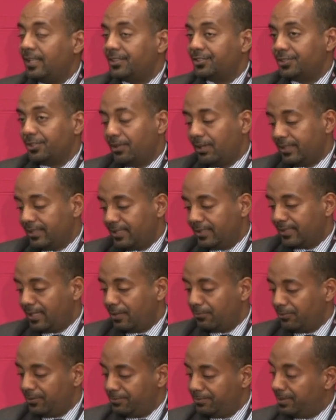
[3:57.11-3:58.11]
So I think
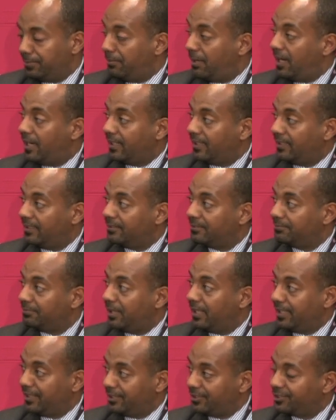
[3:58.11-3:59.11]
that would be my
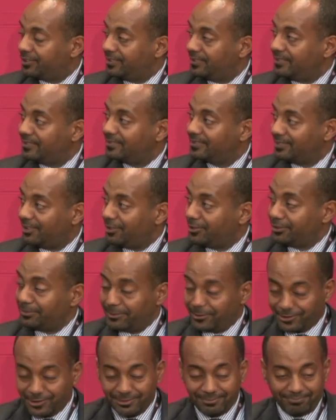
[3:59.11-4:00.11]
initial
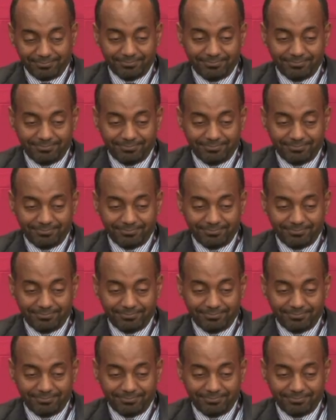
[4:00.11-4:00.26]
contribution.